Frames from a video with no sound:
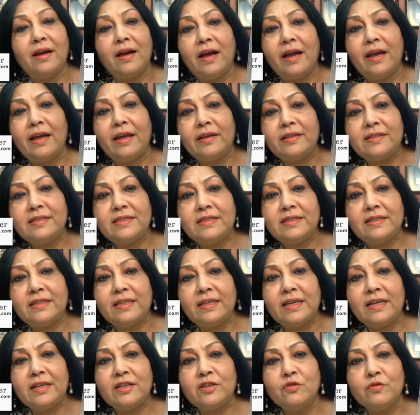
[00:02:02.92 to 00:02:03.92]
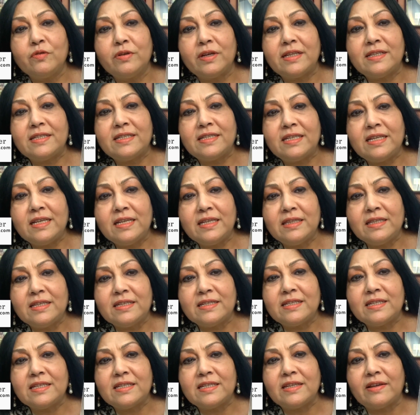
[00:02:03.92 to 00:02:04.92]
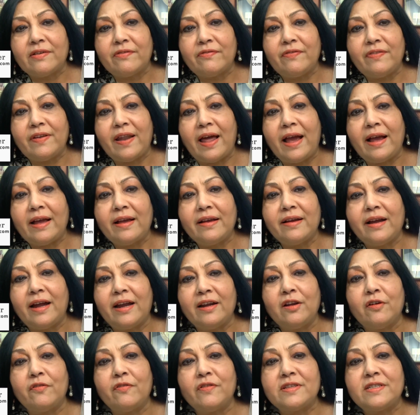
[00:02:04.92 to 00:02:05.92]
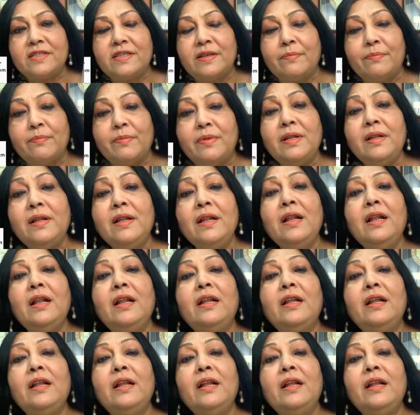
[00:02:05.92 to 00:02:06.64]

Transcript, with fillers: I think you can see this is a flag kind of a symbol.